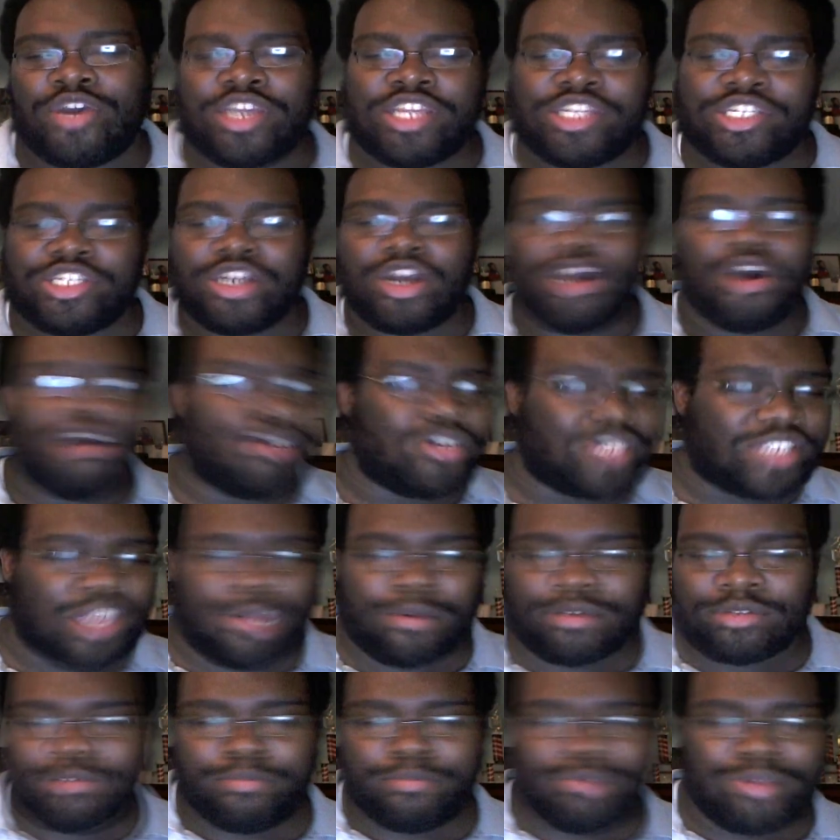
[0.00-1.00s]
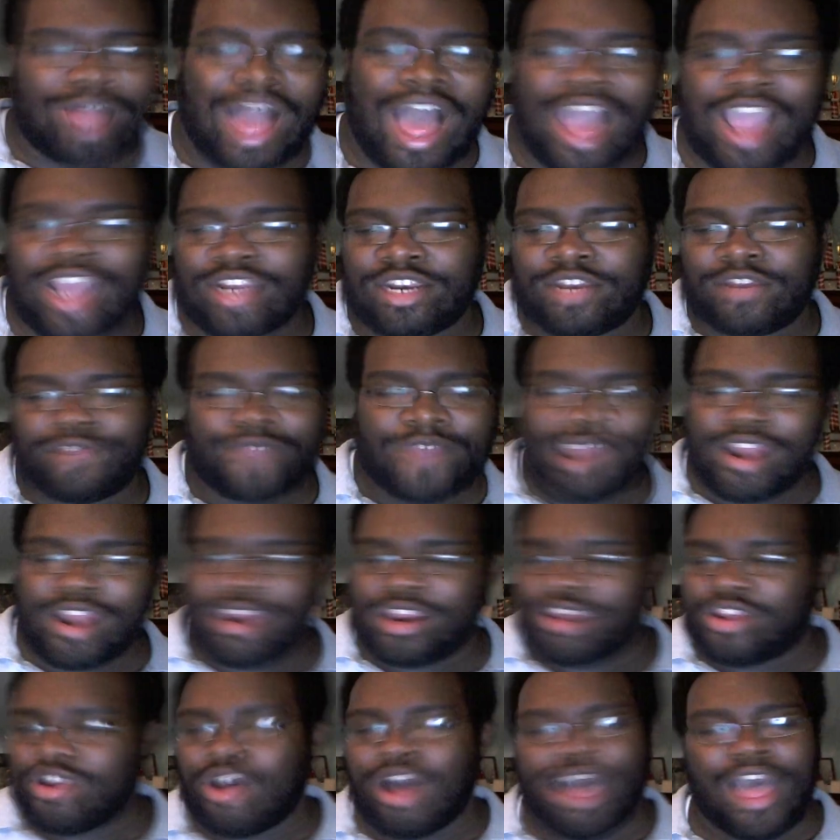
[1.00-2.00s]
Ichigo is able to block and defend
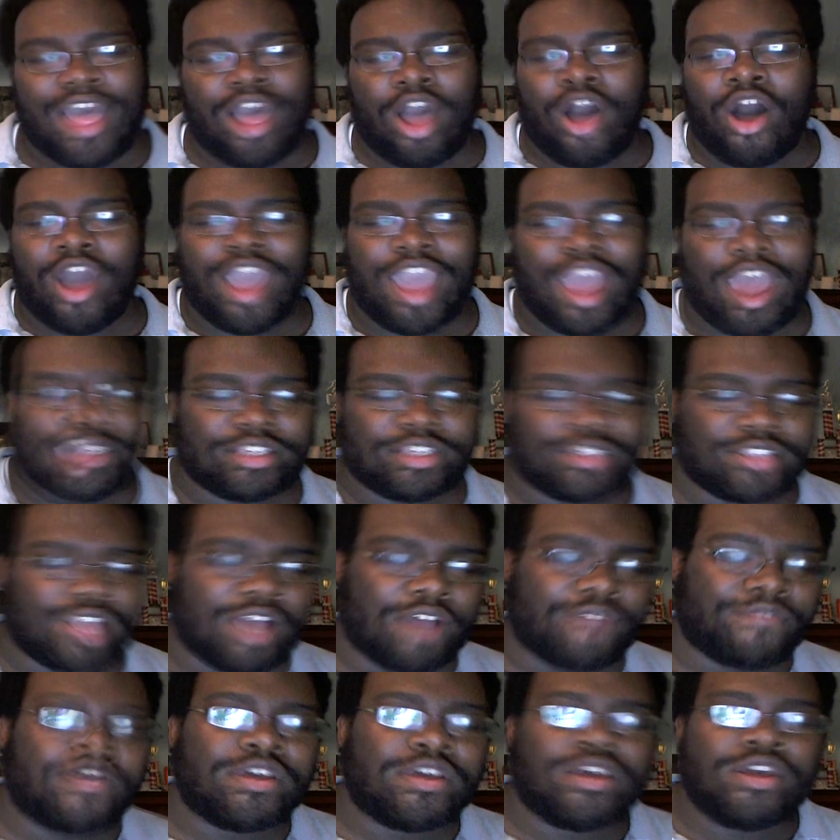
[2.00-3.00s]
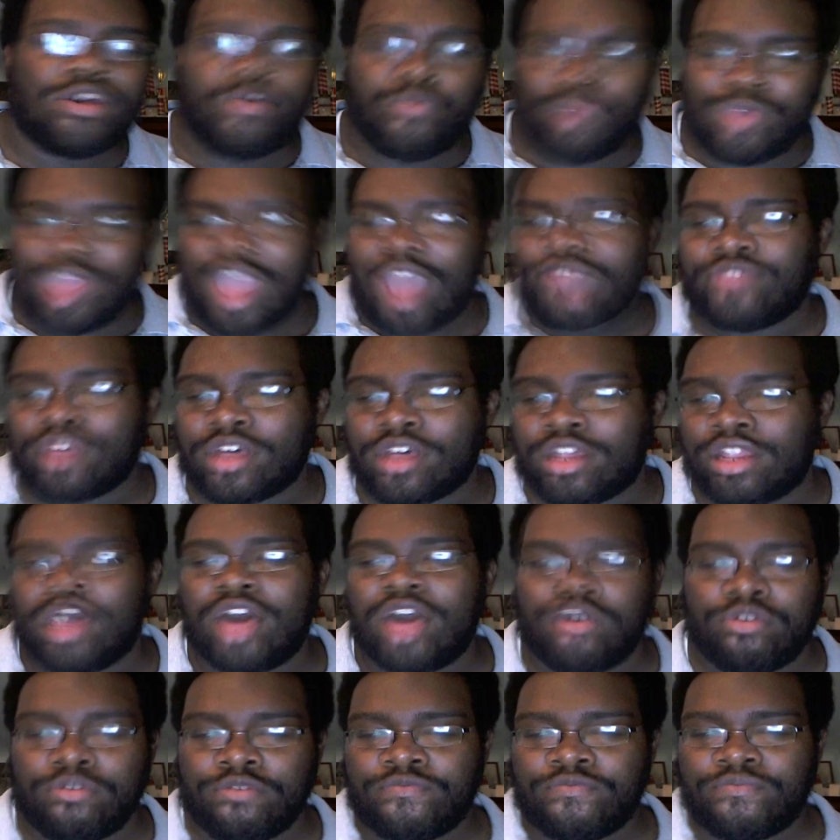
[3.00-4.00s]
and you know, all that kind of stuff. We have the
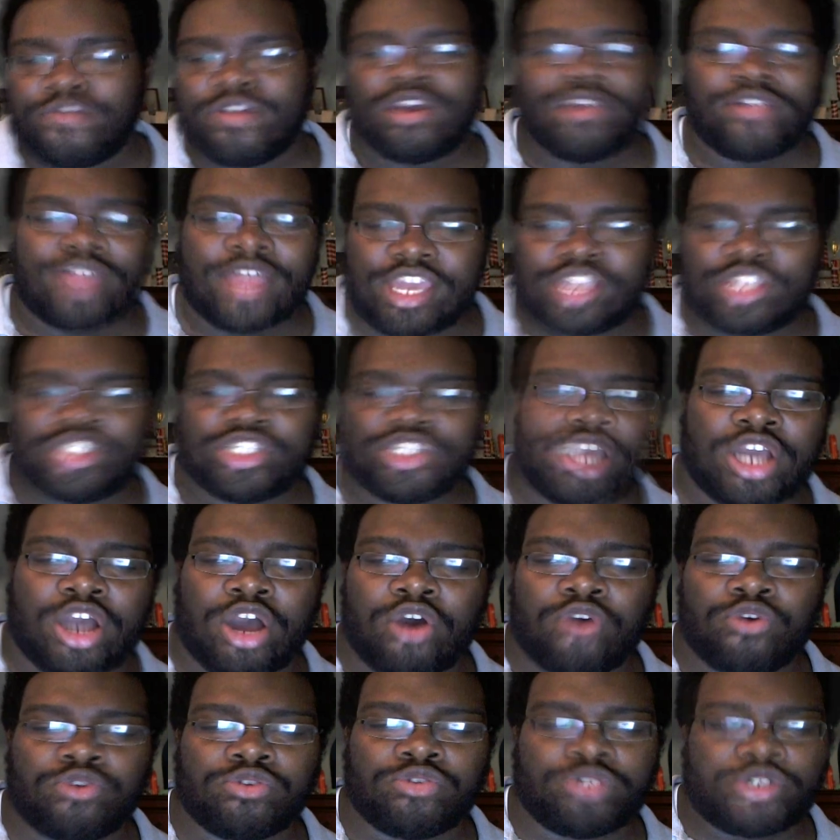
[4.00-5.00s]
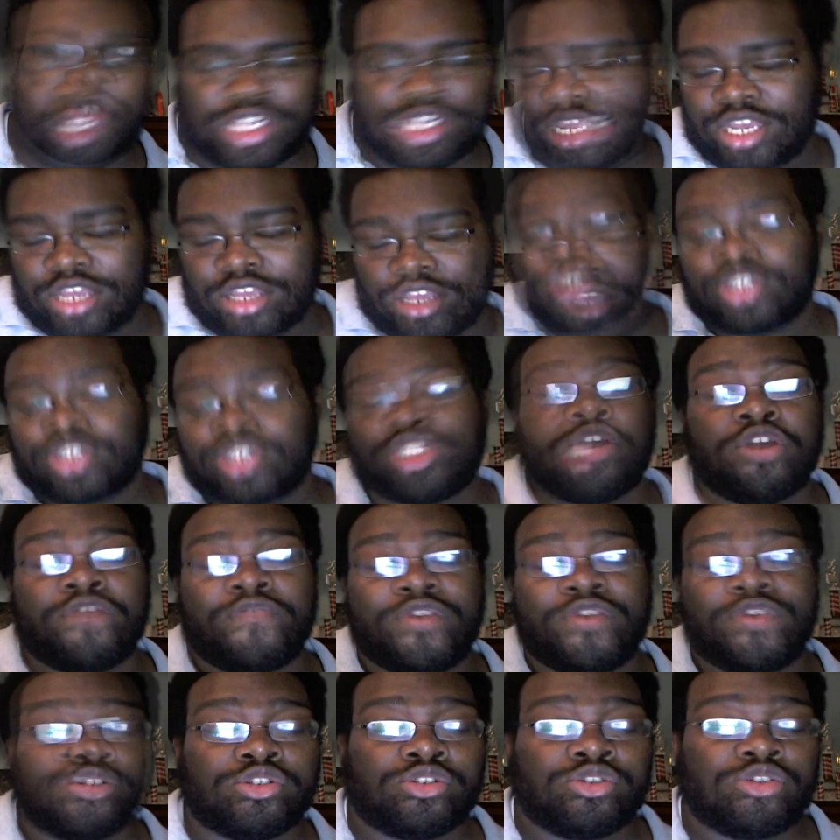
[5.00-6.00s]
Glenn reveal that Ichigo, she, she
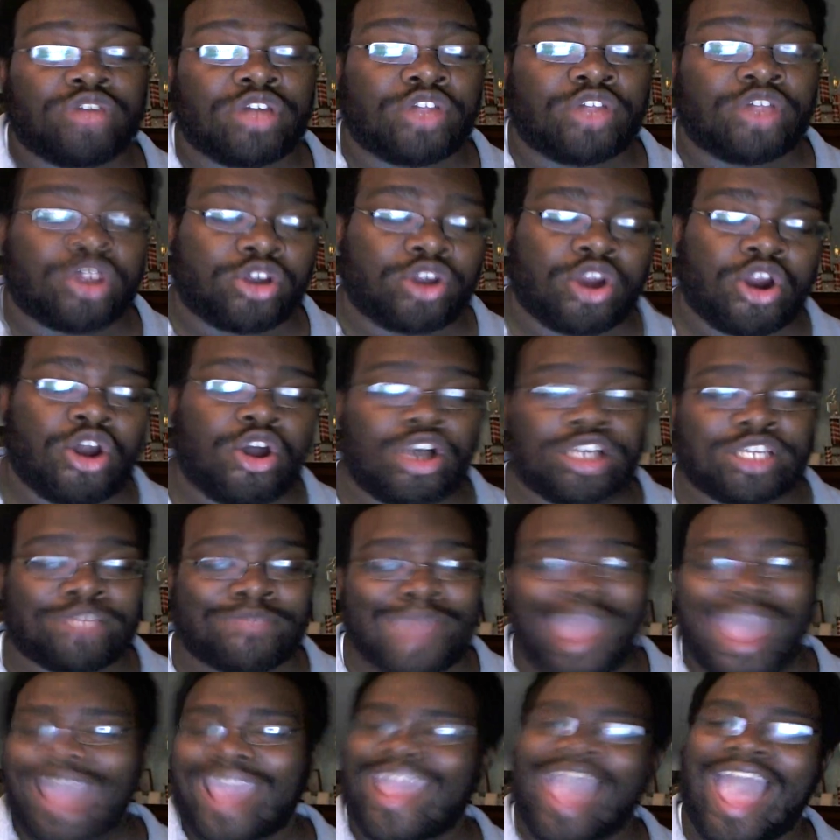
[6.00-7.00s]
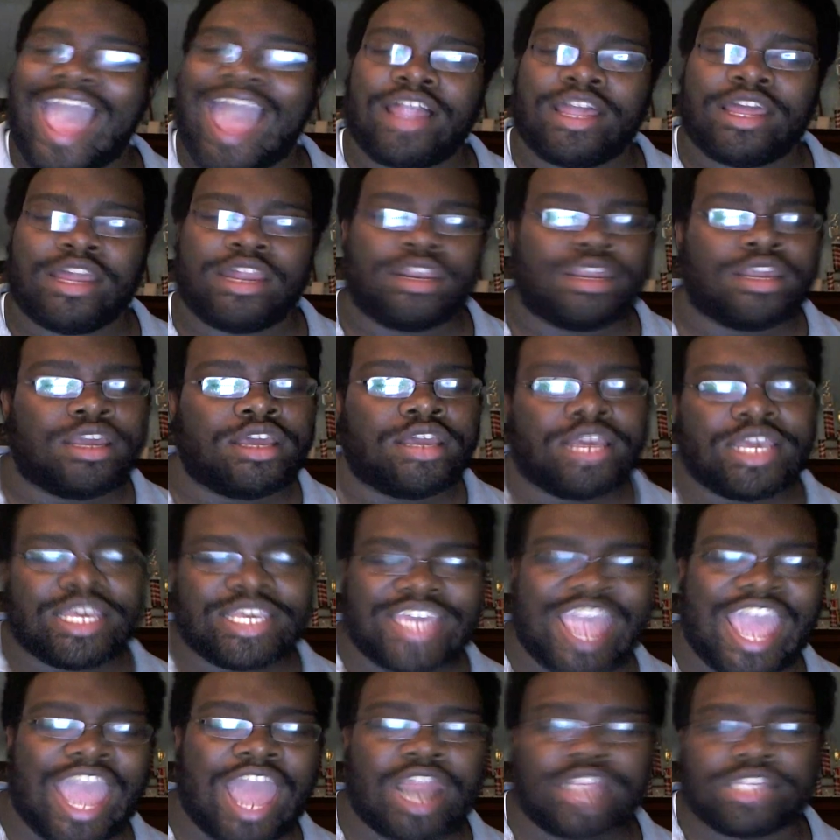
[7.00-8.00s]
reveals to the other girls, Mac Allen,
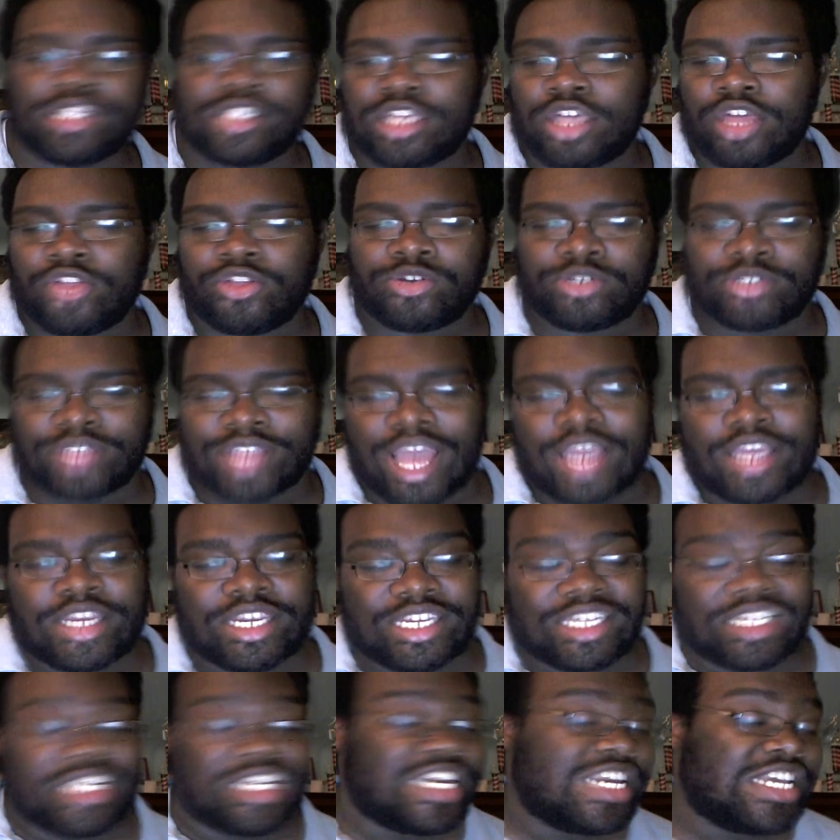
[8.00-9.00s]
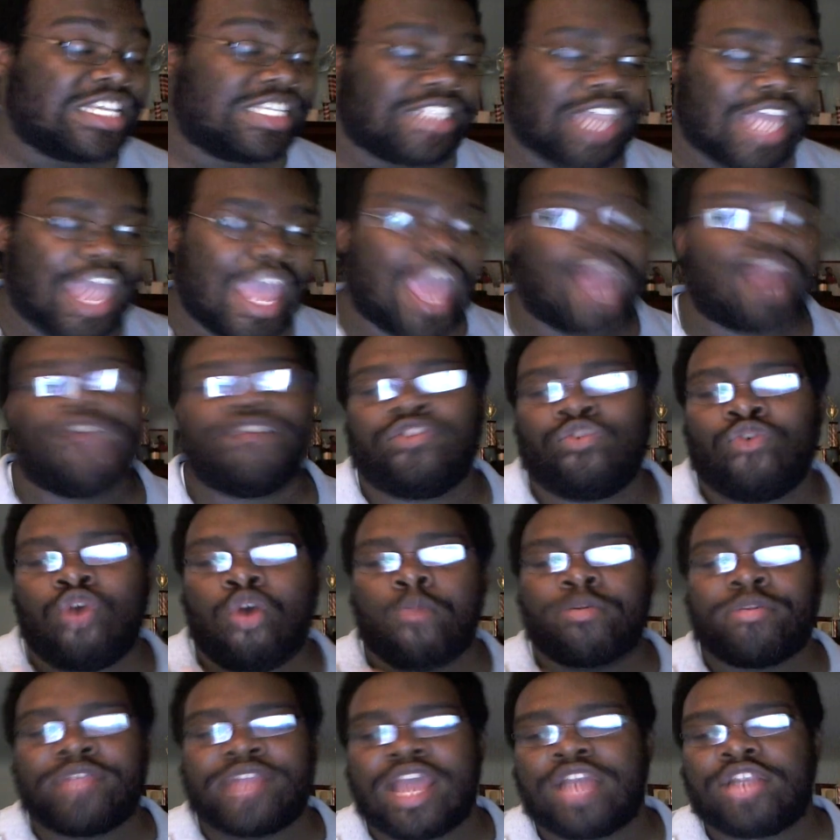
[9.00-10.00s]
Candace, and the others, that he's the head of the
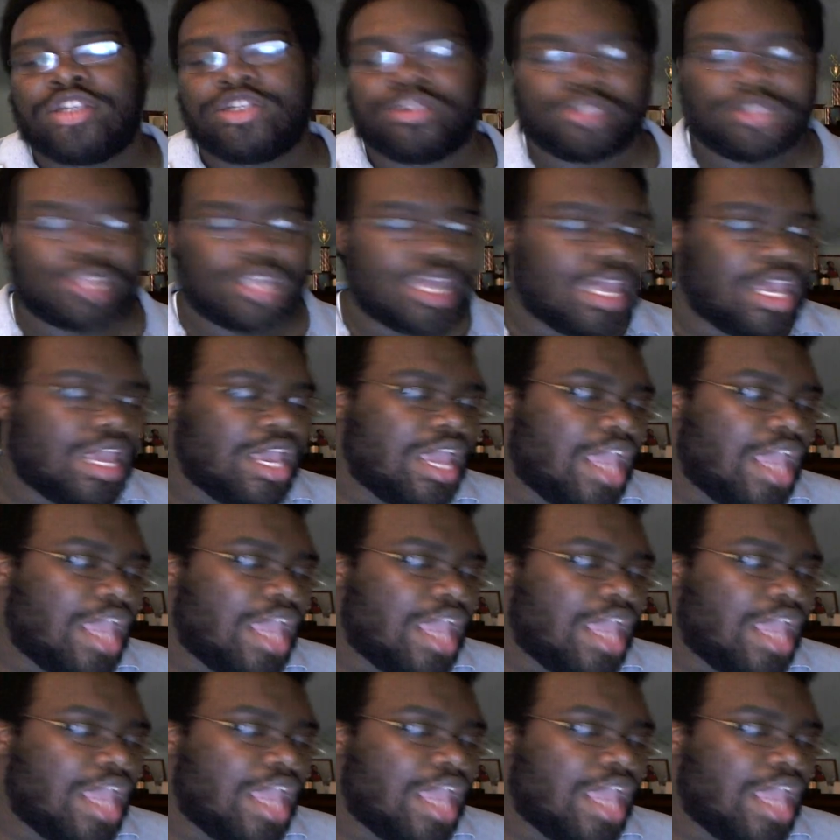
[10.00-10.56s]
World Potentials.